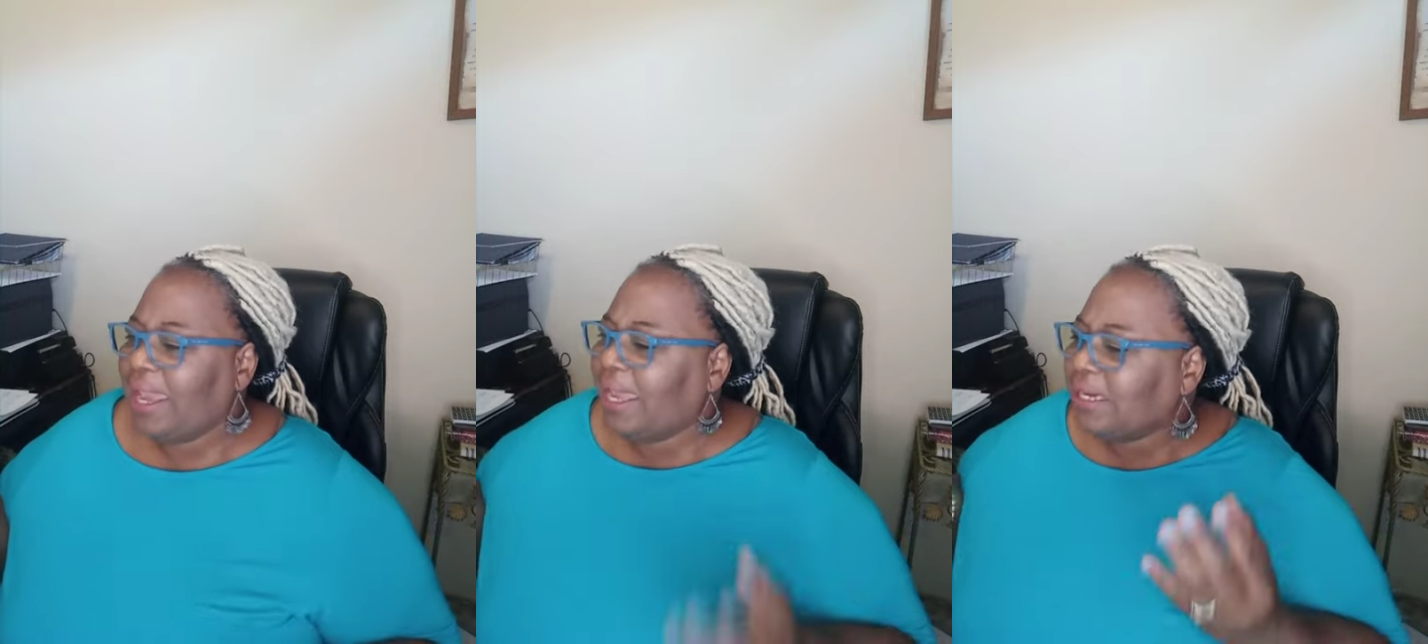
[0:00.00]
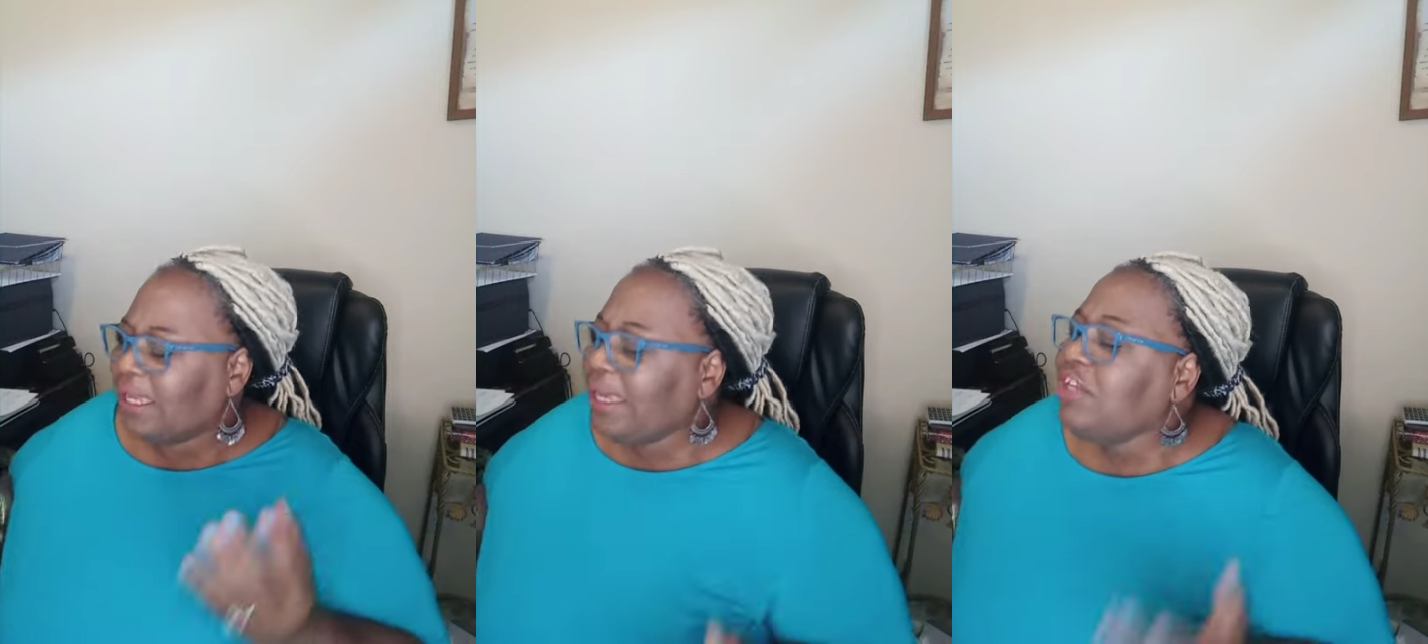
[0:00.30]

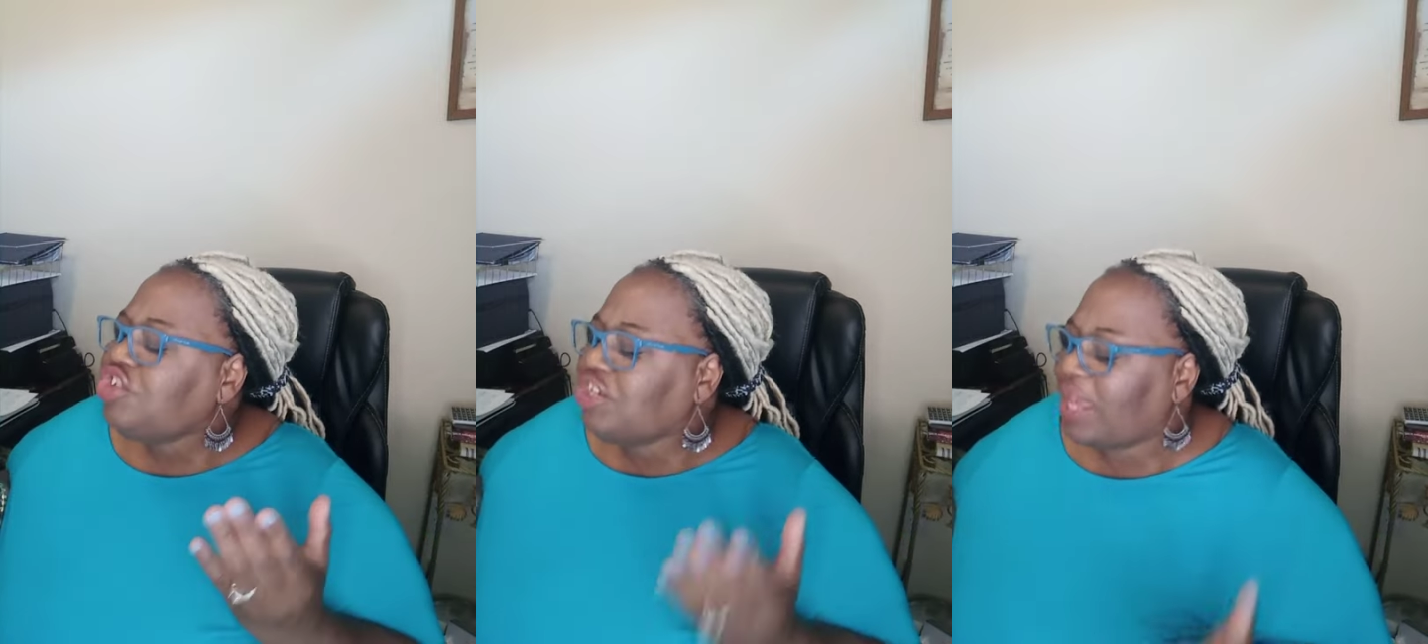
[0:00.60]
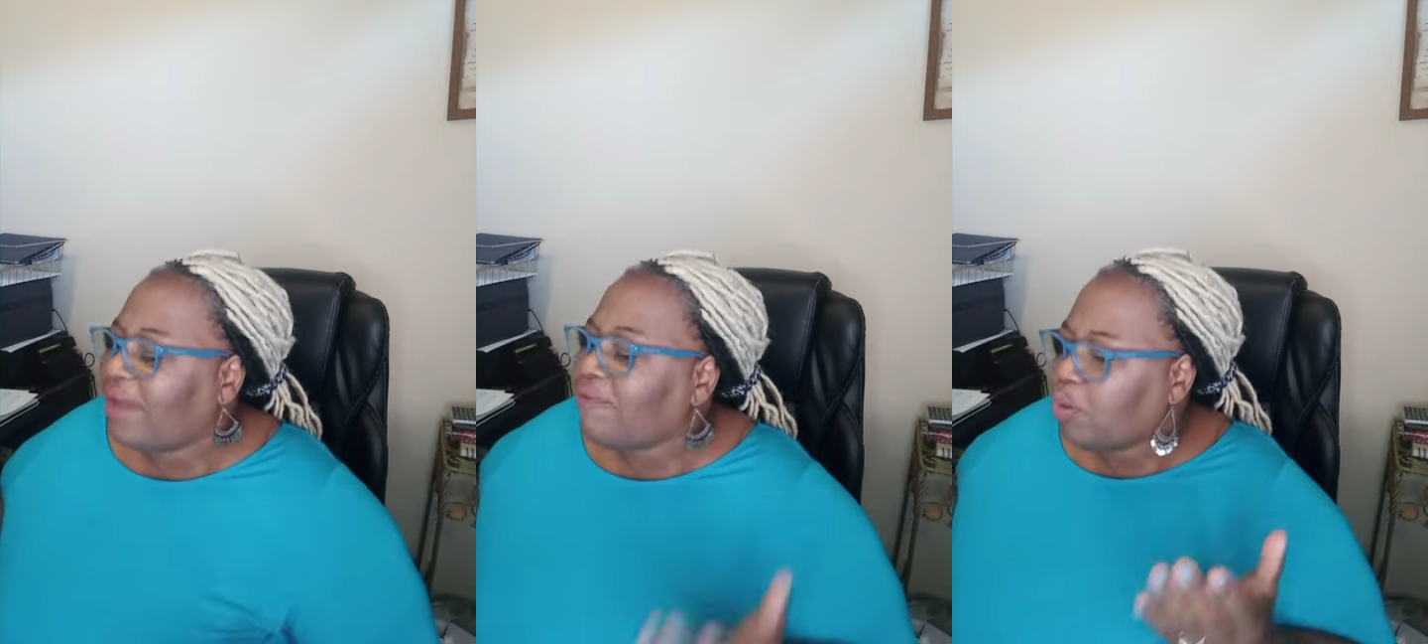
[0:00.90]
And each and
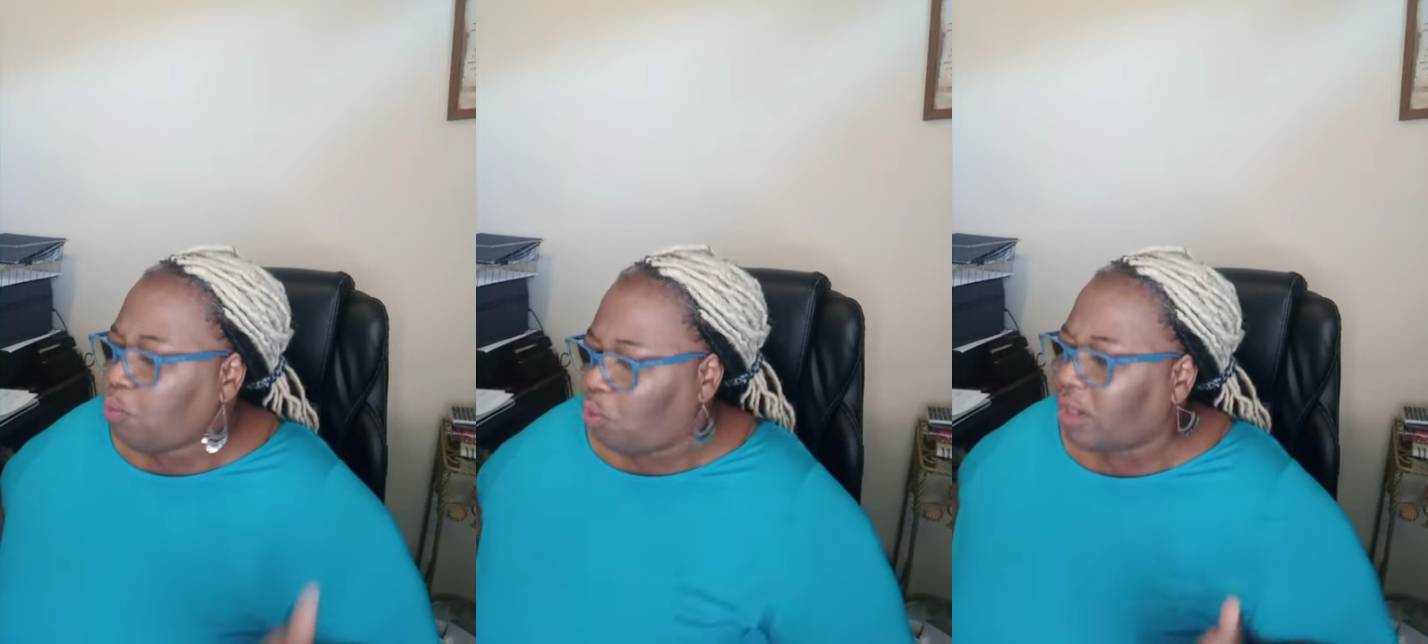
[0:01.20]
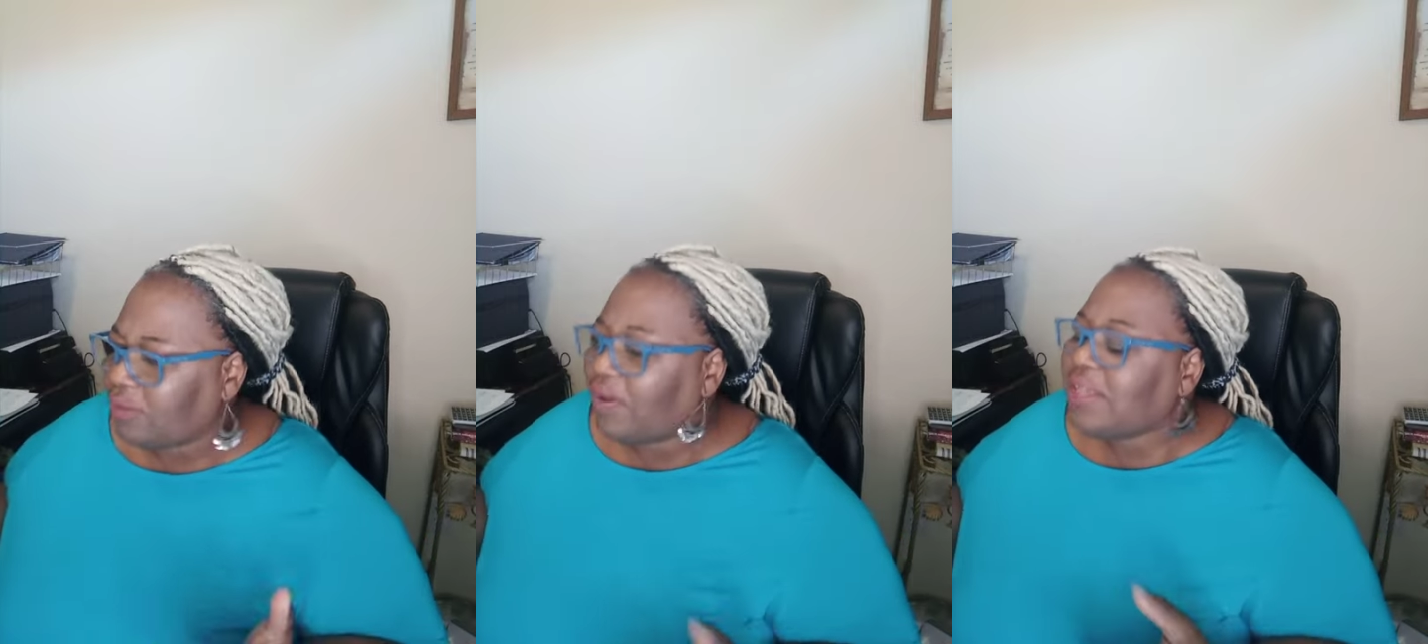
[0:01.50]
every one of